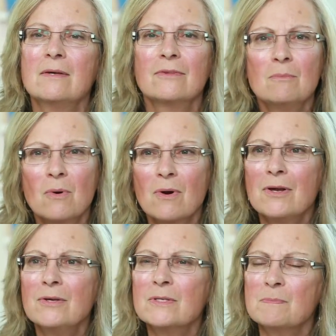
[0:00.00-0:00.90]
The more
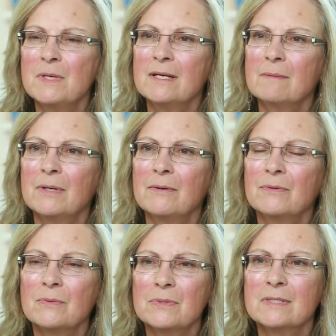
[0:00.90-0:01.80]
you speak about
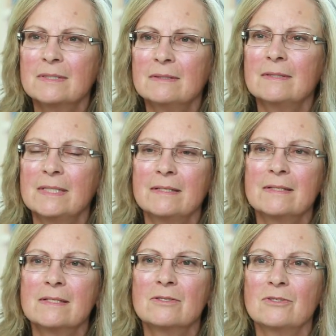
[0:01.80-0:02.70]
those little
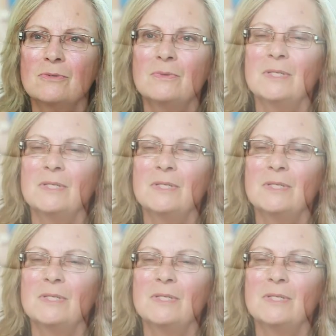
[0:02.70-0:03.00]
things to an